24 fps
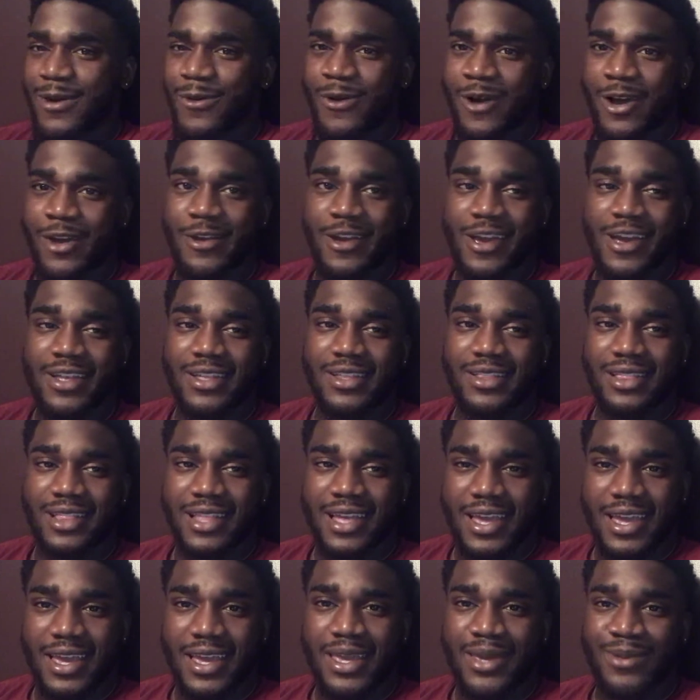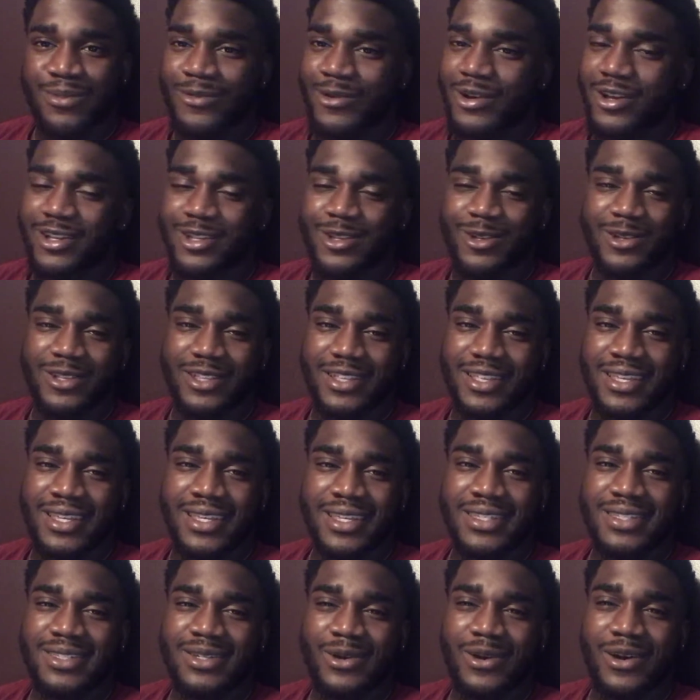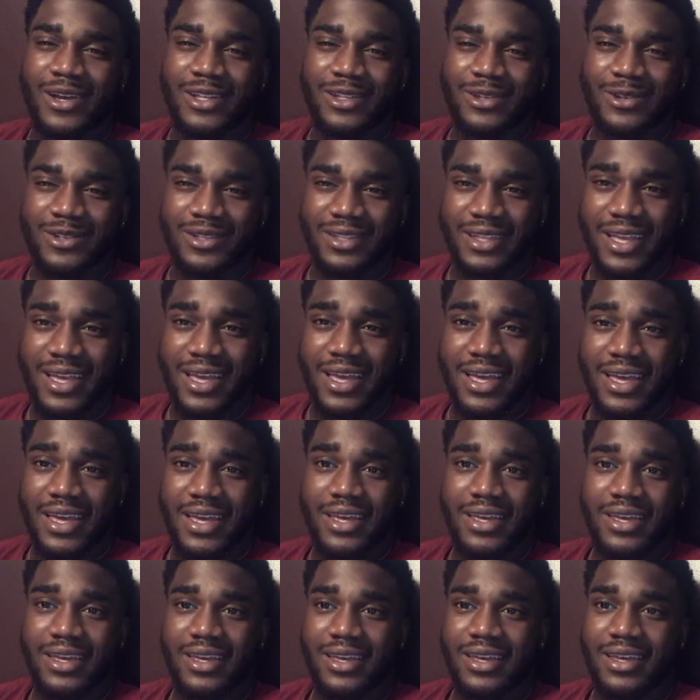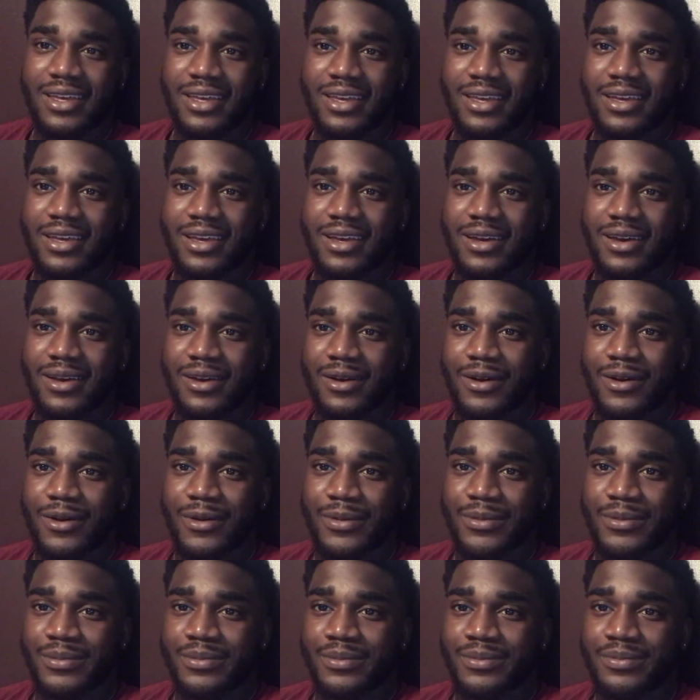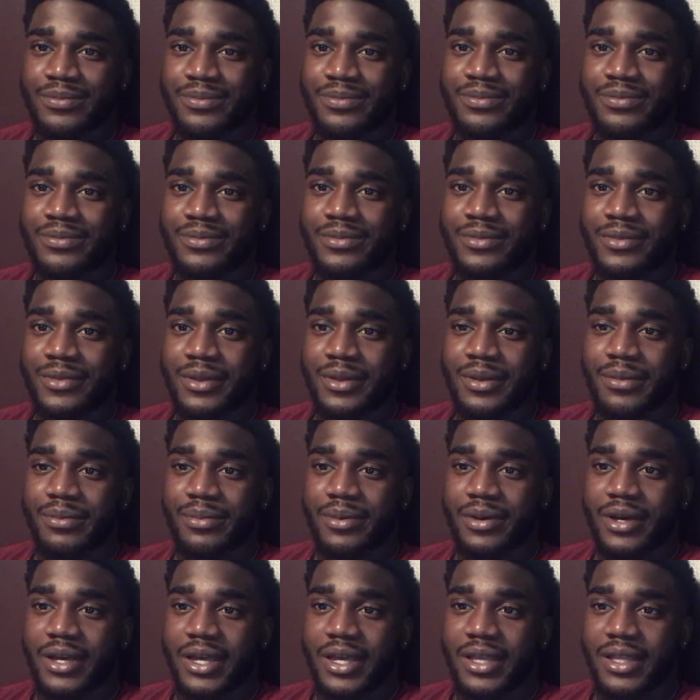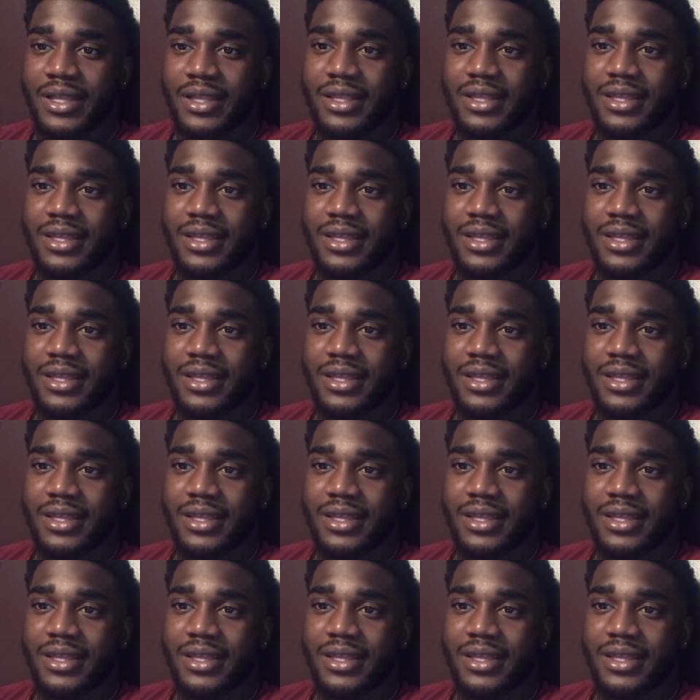Why are you acting lame? Why are you doing this? Why are you doing that? Um, but